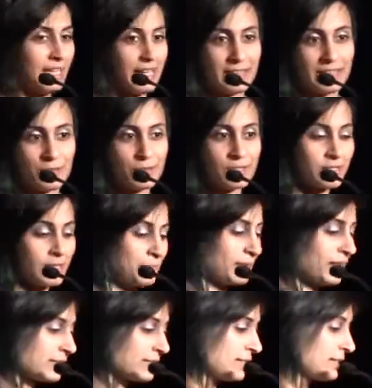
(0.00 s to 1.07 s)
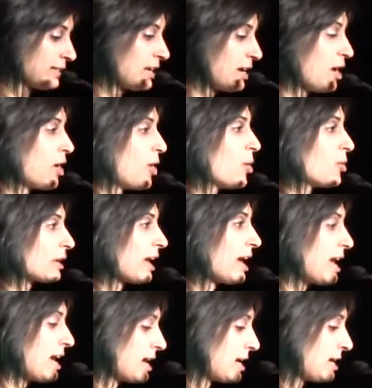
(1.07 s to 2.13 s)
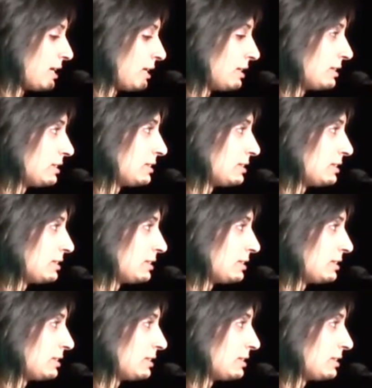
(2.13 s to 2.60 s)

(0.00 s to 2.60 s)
And that was not planted. Okay.